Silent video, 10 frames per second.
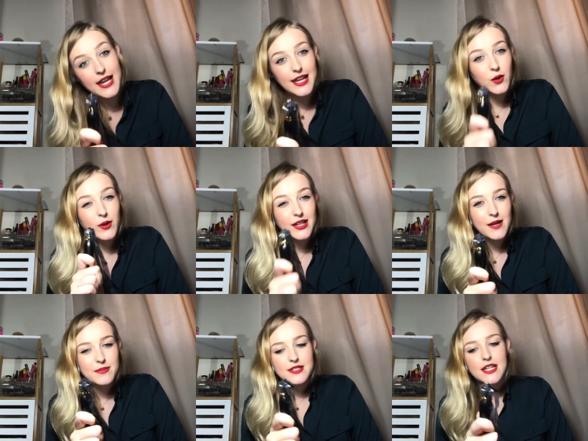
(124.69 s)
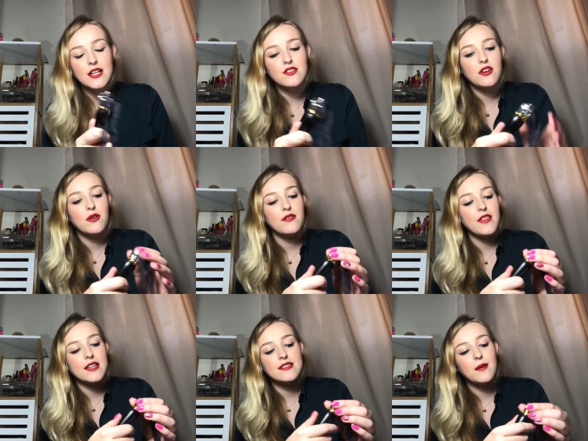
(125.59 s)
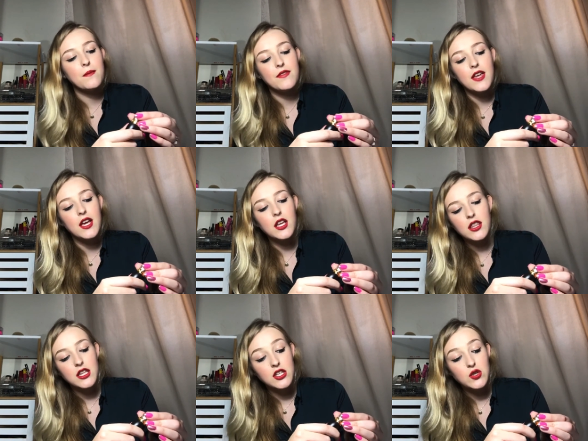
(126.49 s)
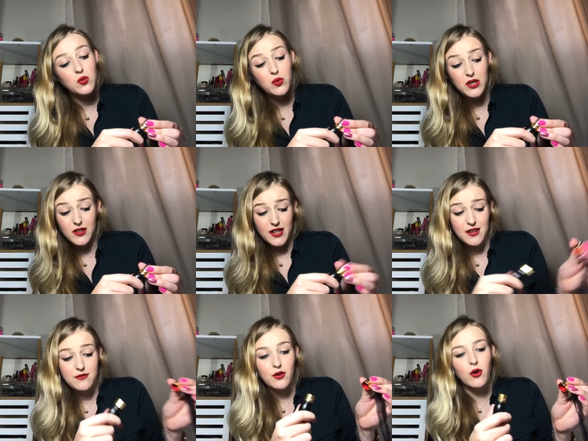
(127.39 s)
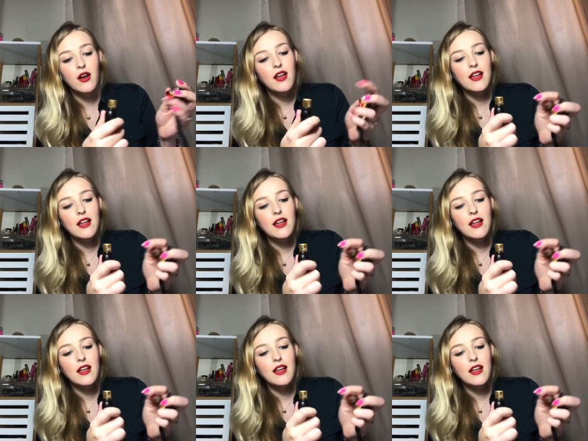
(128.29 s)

a liquid lipstick so if that's something that you were looking for